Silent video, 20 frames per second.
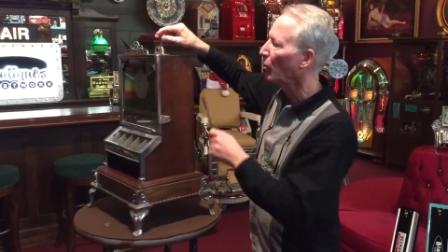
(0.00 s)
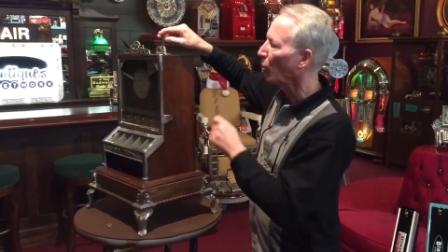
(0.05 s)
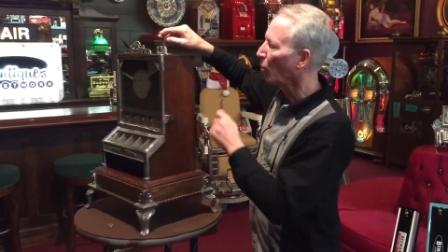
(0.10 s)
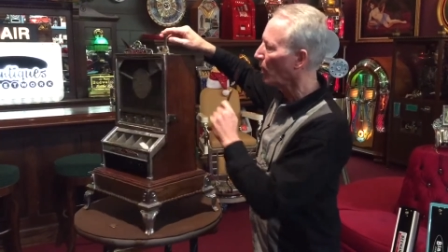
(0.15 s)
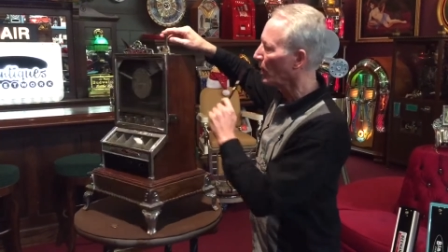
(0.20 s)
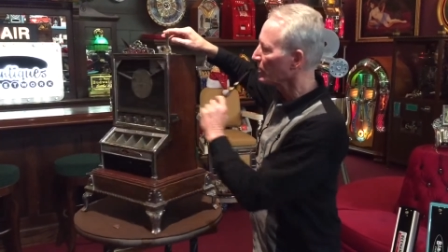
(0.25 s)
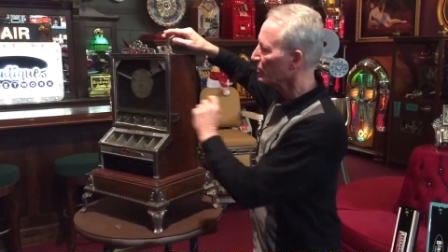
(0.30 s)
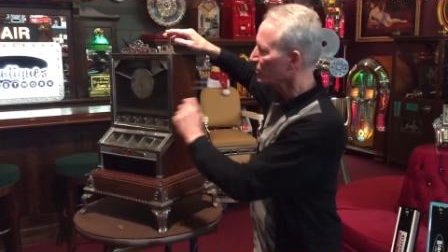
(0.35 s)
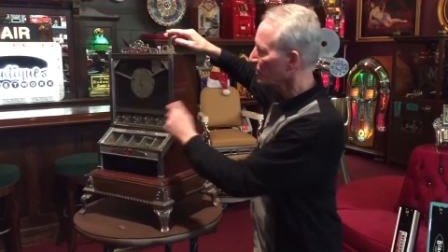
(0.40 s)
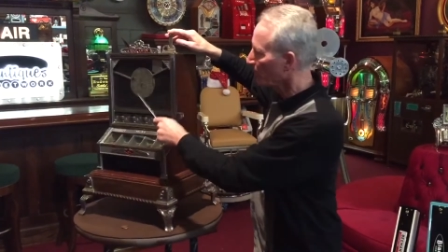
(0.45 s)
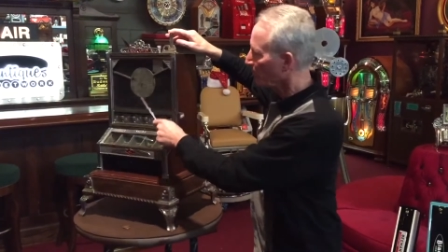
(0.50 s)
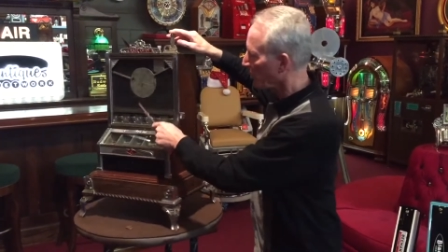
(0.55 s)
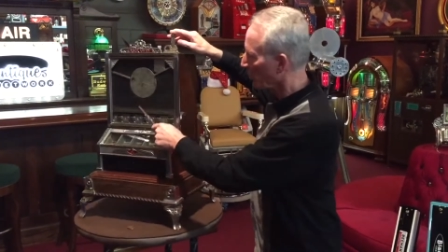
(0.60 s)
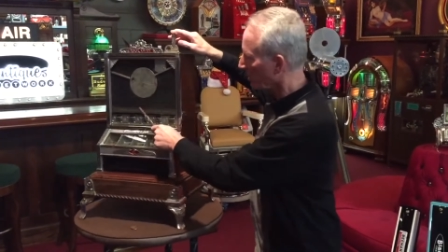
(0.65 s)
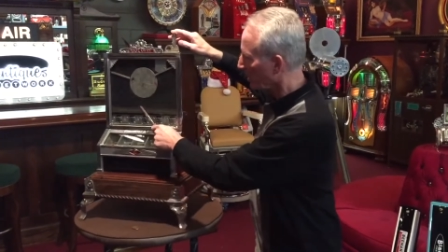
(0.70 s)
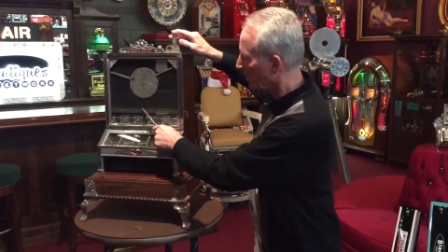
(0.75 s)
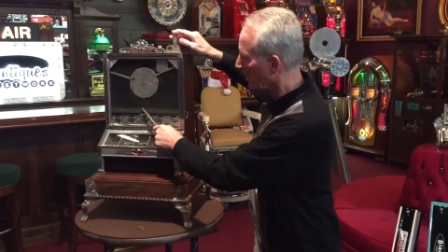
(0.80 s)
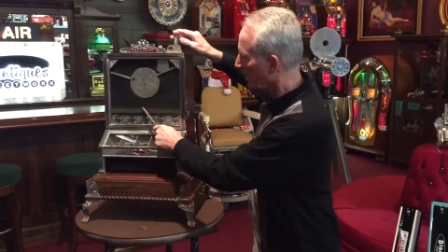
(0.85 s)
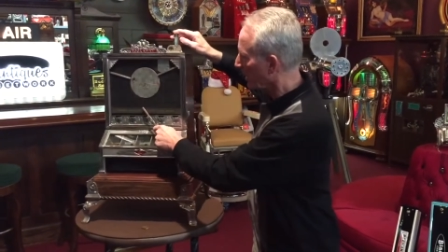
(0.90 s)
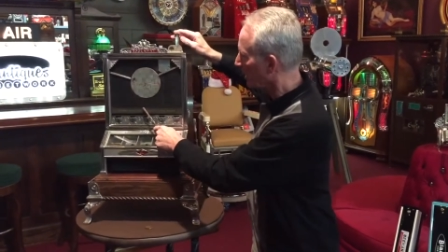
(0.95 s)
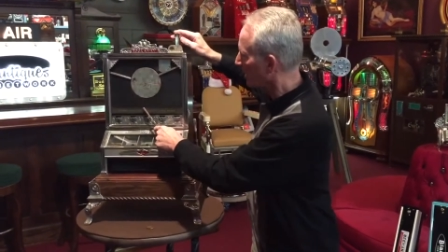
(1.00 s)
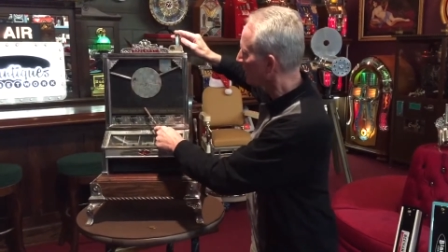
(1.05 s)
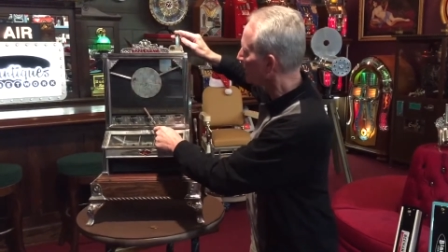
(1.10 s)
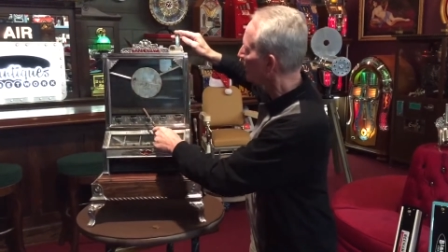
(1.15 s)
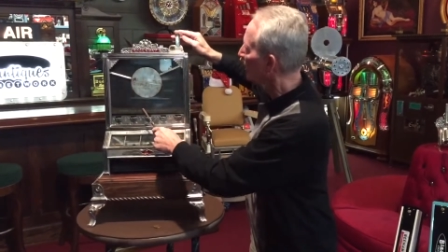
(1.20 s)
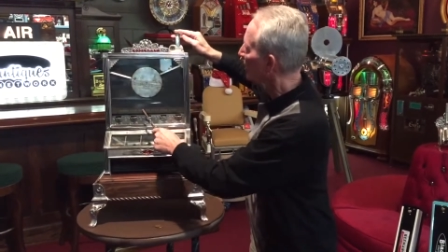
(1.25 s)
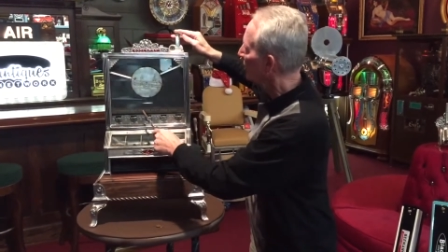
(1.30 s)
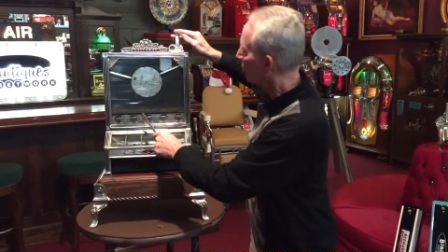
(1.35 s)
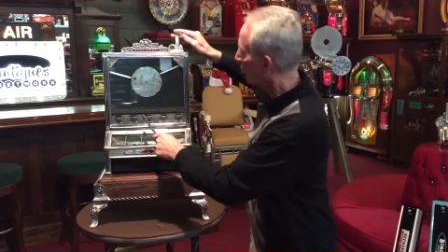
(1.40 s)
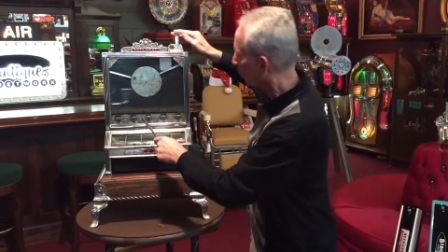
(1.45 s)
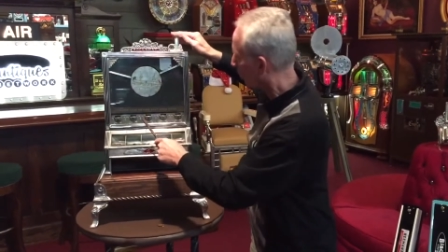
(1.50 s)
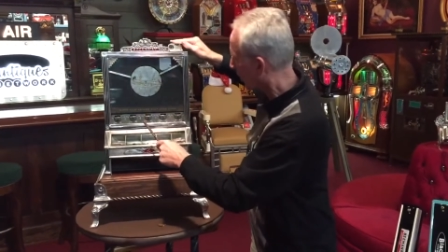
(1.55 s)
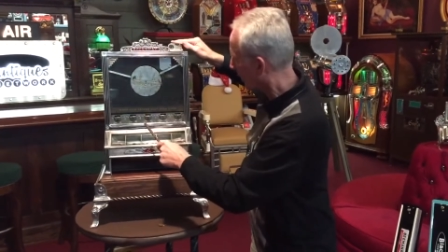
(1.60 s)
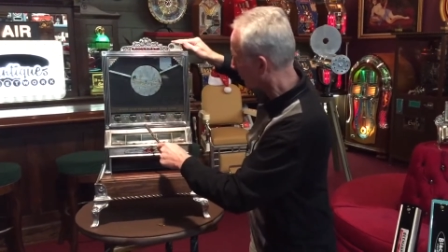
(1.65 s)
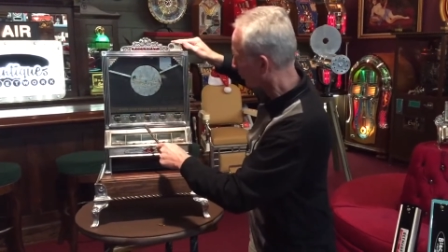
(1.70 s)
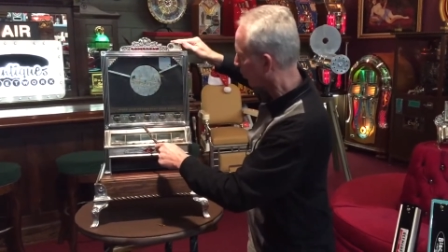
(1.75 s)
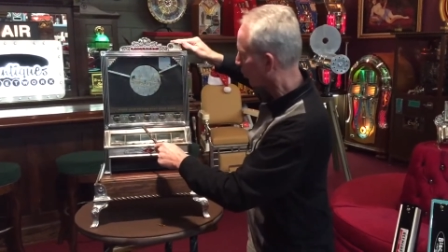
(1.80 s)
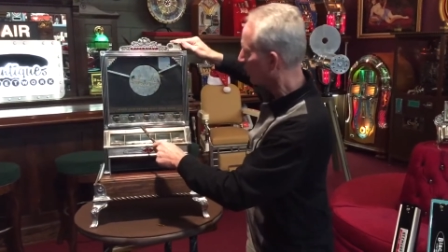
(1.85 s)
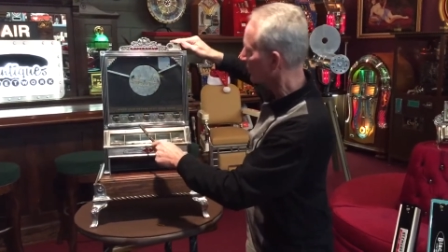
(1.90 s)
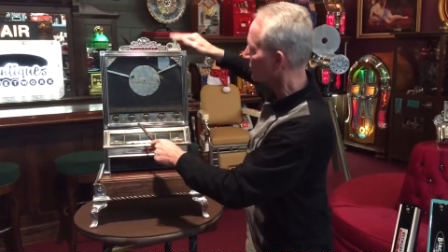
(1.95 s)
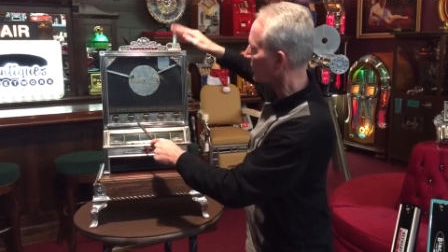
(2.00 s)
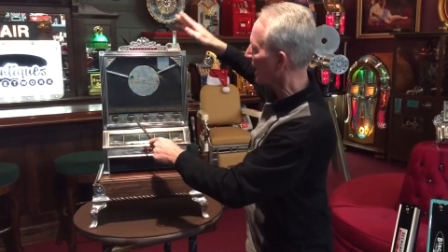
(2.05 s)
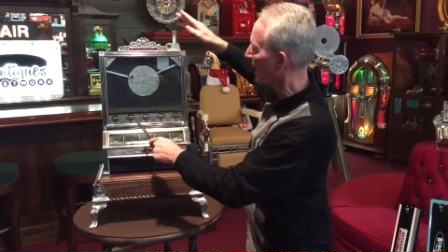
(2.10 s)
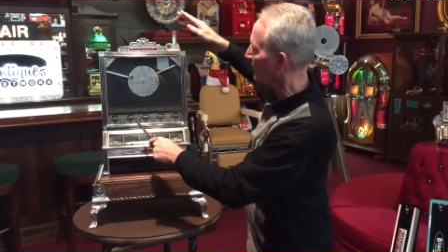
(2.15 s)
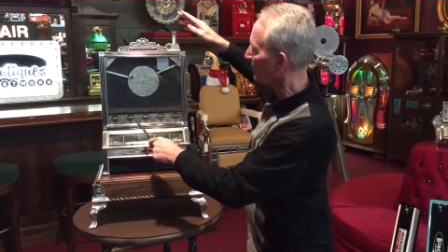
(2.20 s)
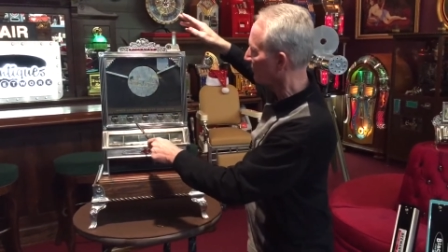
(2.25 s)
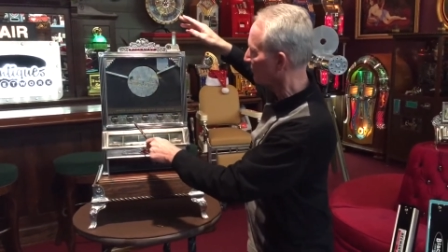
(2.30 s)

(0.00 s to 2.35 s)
Once to put it in, one more time